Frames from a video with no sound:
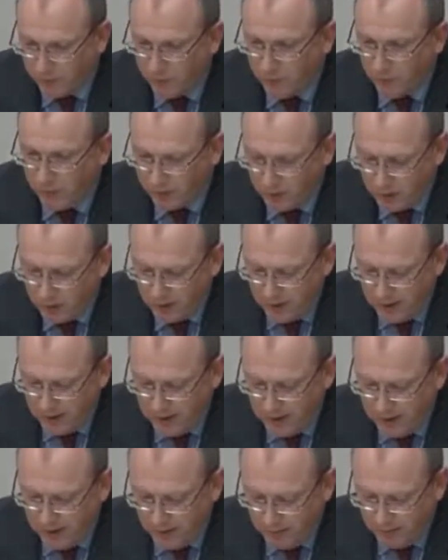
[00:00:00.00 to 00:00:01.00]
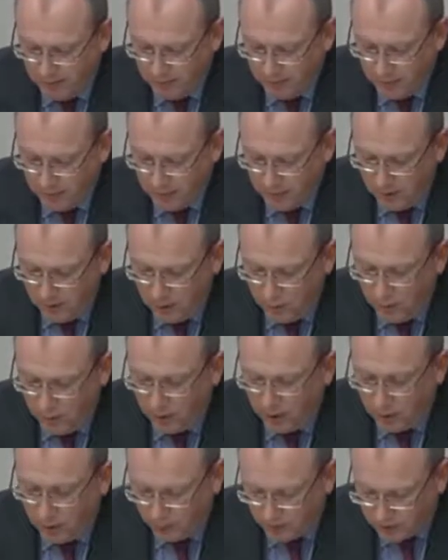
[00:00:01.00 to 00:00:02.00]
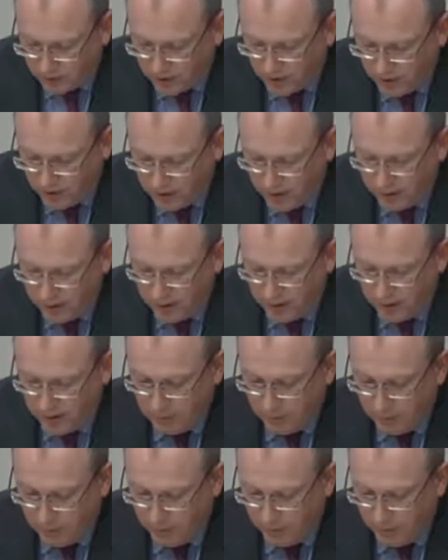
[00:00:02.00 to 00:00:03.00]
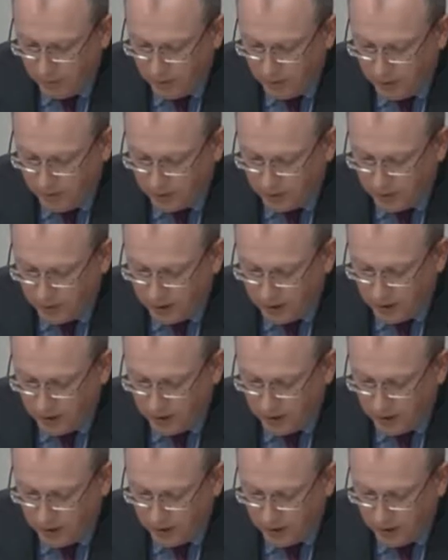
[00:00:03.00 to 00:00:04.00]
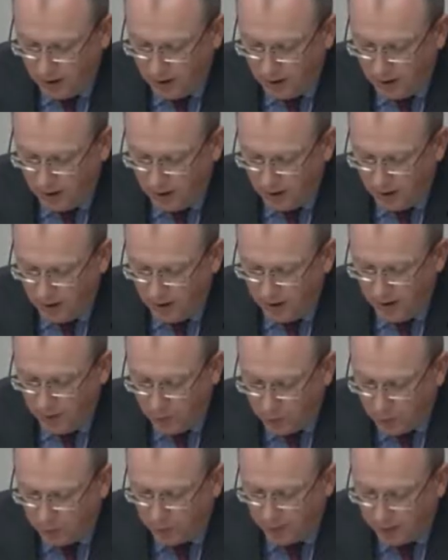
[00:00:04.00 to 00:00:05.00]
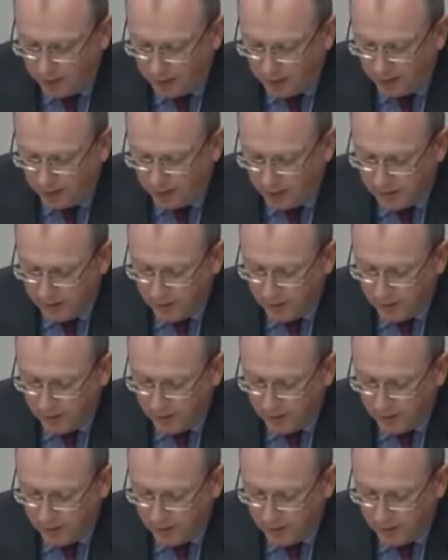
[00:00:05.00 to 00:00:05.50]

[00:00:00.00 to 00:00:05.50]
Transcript: review. What I would say would be that I hope that